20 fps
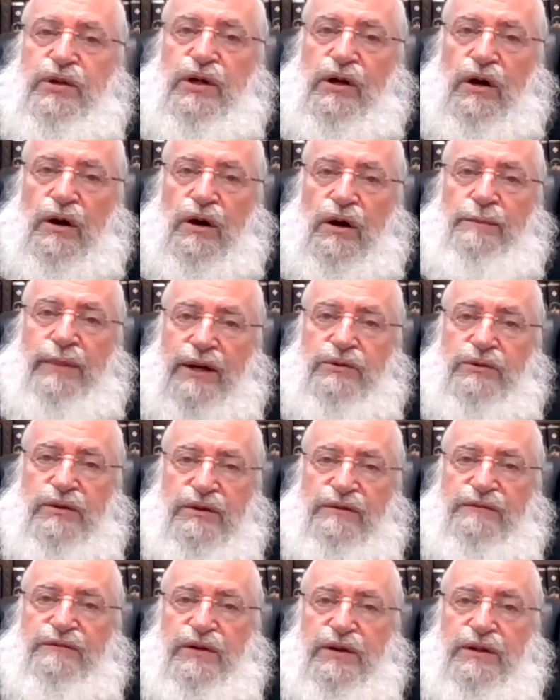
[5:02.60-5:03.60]
to come back to
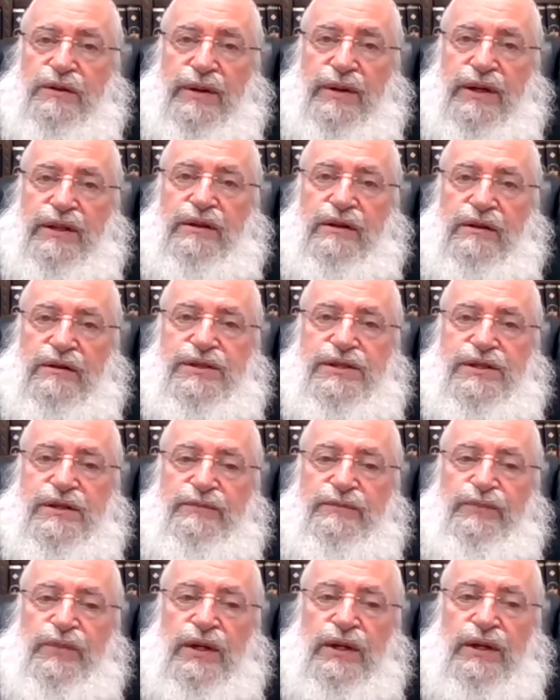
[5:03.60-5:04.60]
the fundamentals
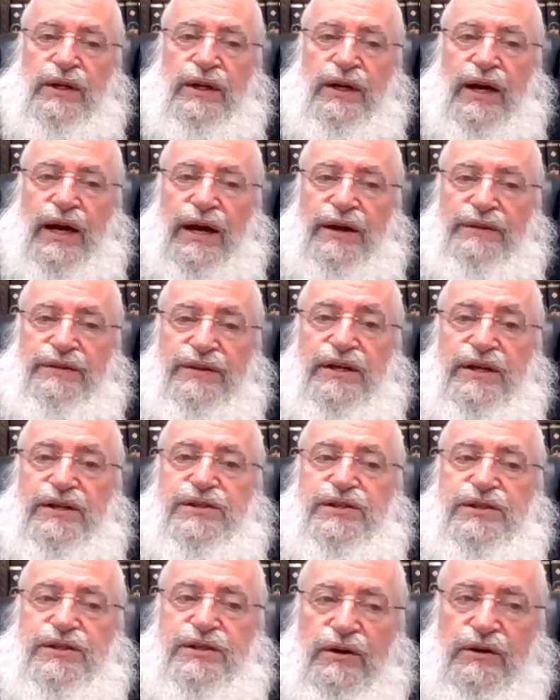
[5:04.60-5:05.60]
and the
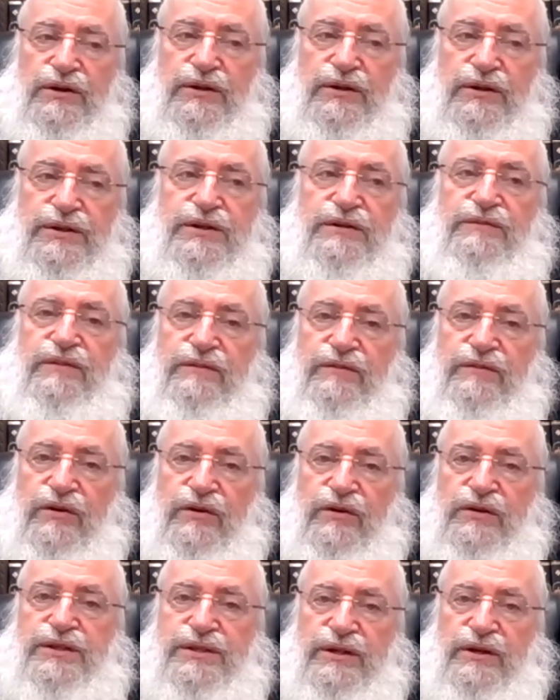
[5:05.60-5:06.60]
yesod of
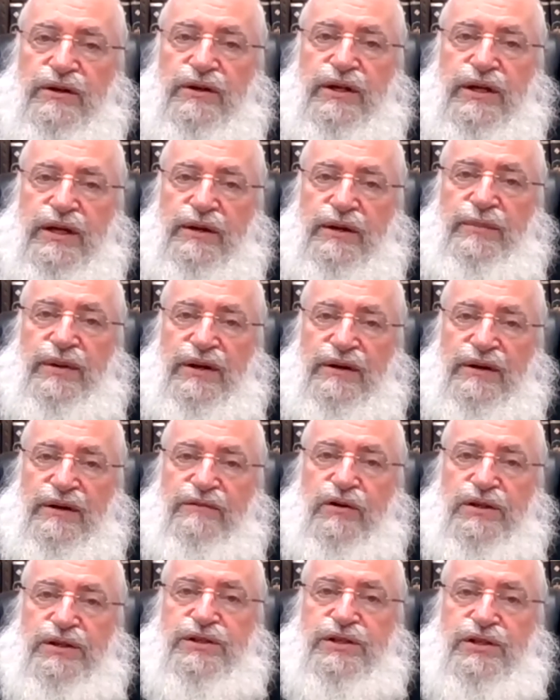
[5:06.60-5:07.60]
avodas Elokim and
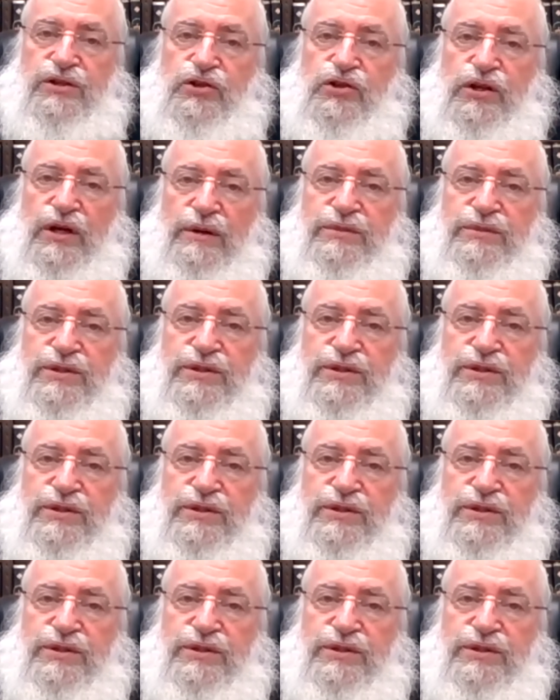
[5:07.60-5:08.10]
avodas Hashem.